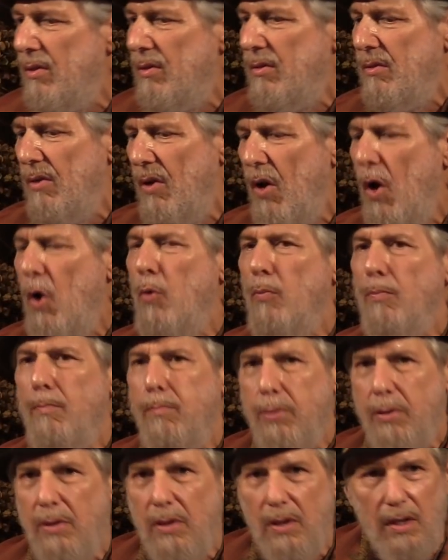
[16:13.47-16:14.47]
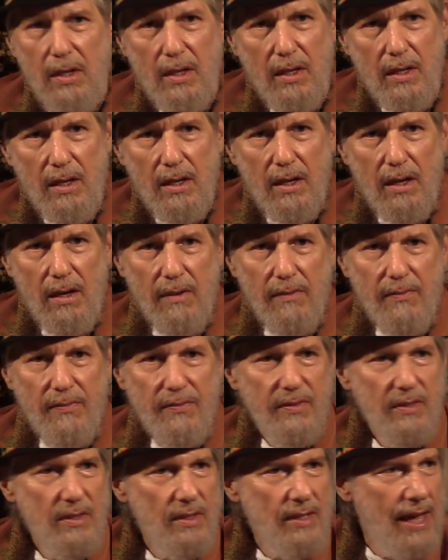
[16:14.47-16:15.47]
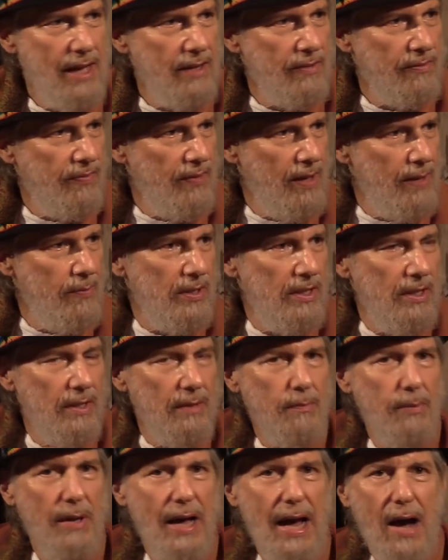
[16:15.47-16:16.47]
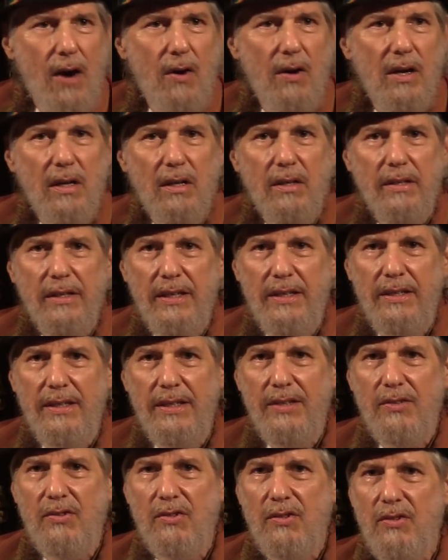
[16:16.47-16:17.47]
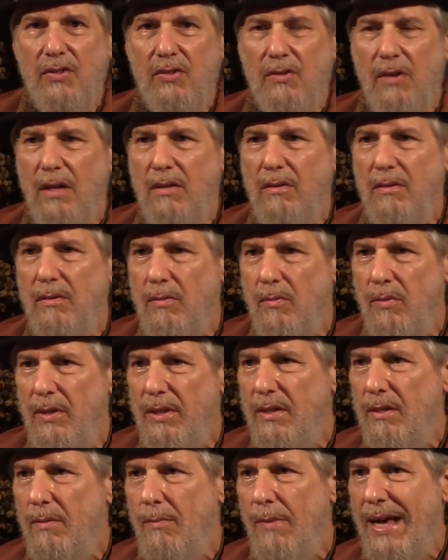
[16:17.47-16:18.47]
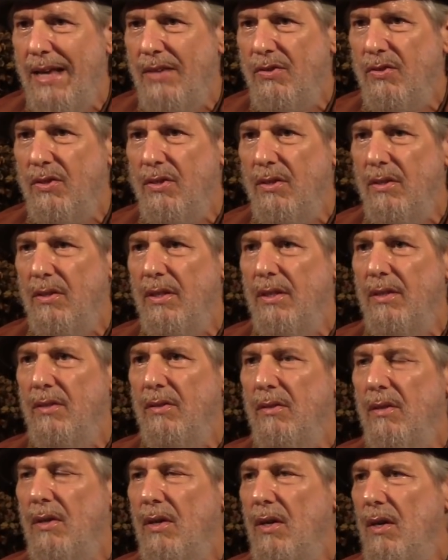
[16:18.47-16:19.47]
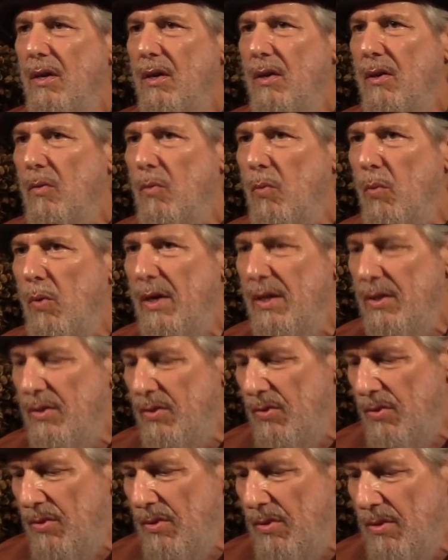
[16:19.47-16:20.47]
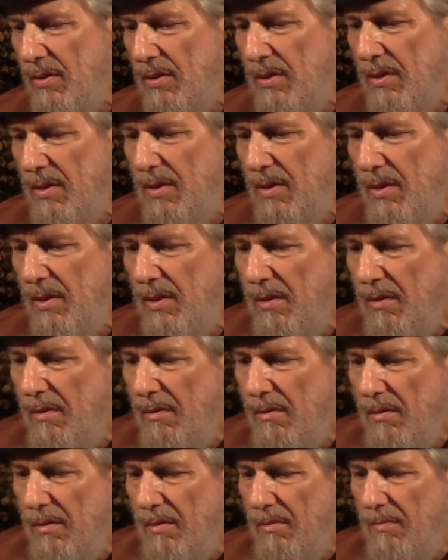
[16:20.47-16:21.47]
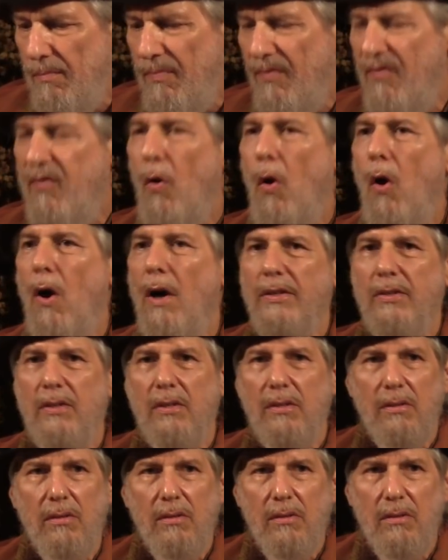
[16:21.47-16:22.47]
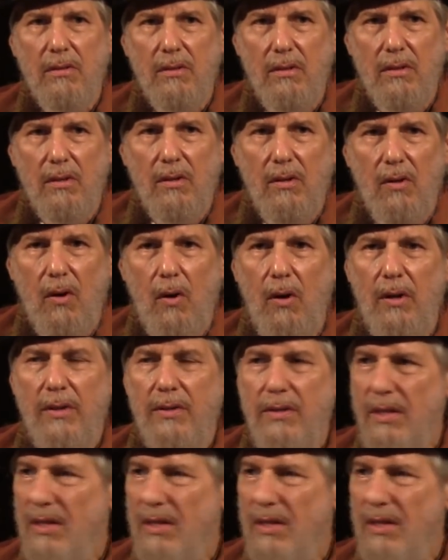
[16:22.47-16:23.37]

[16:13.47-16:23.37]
hope of that feminine power in its struggle with the masculine was fought on